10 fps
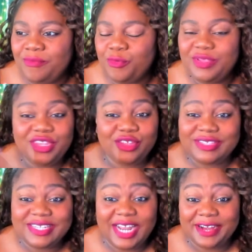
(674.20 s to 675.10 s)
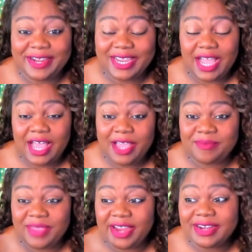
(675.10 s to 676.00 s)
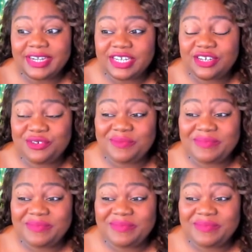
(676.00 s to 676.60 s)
losing our air conditioner on